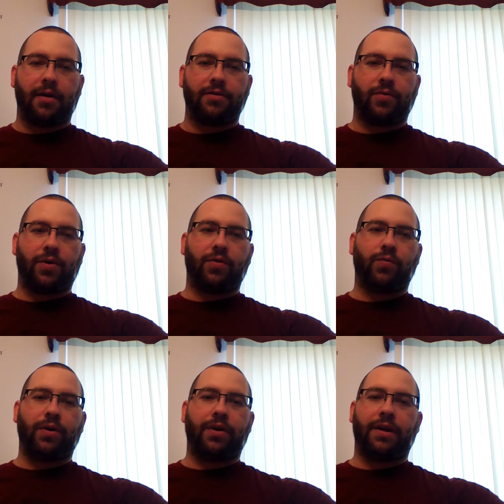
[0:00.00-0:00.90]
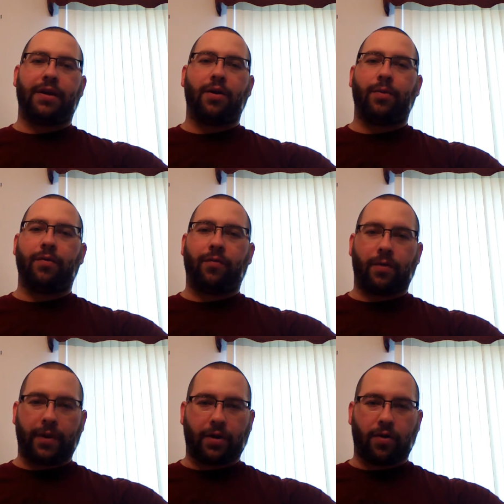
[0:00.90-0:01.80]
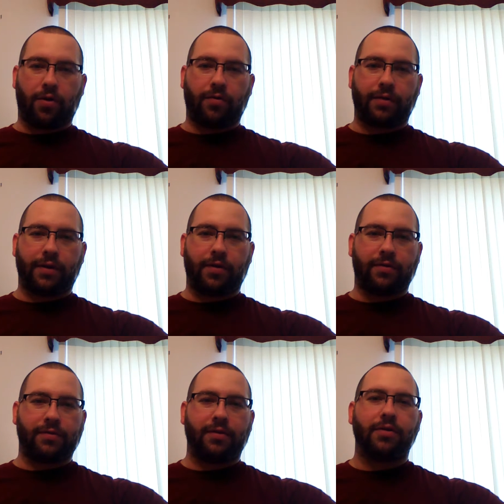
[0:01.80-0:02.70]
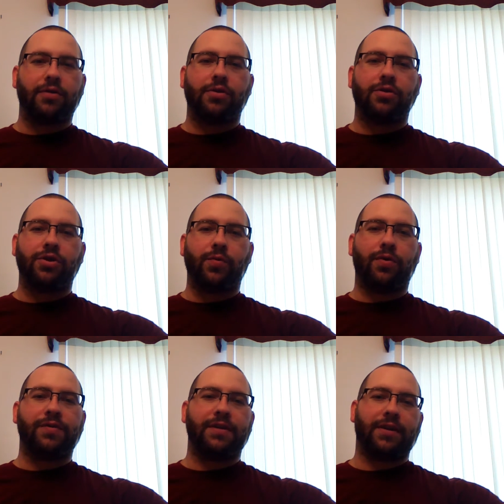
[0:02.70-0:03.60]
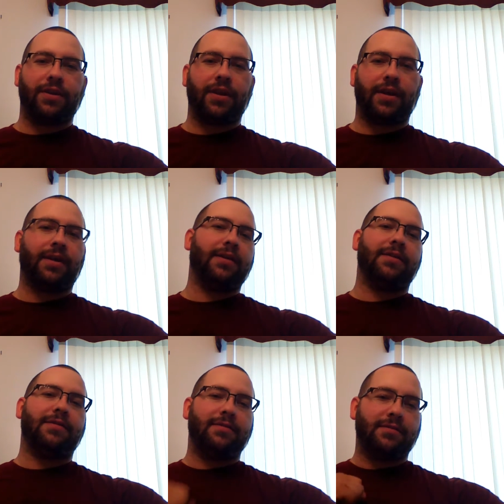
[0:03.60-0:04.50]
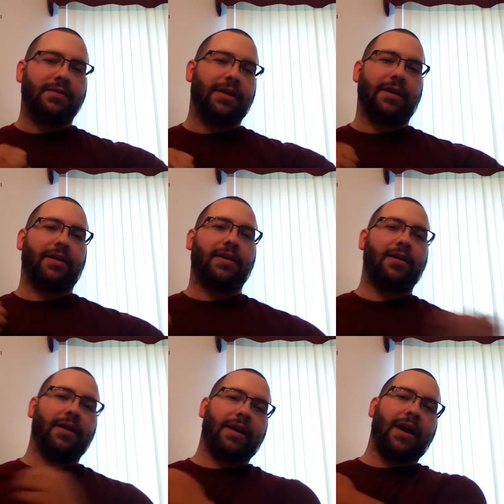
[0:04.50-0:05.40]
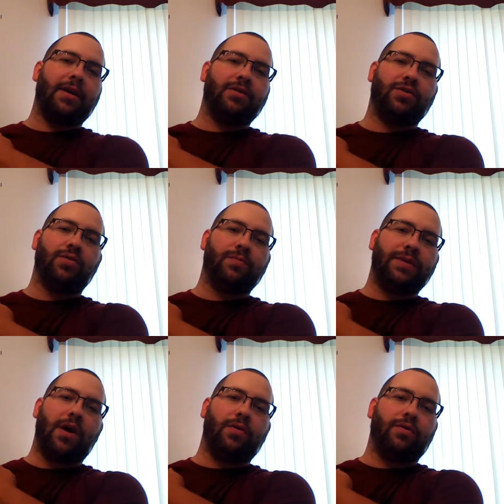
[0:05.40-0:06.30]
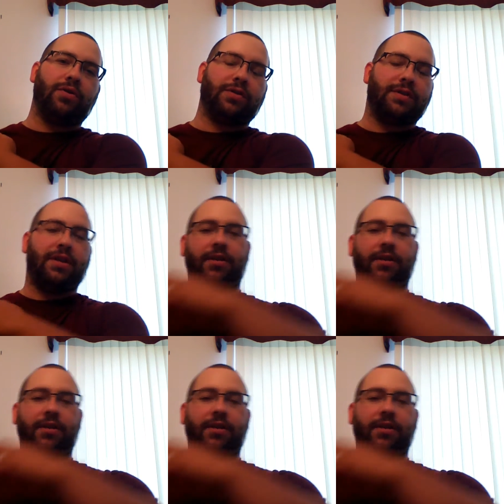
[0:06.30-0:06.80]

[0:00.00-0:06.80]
So he goes, what, are you going to kill me in front of my girl? He goes, she won't see a thing. And it kind of zooms out, and you just see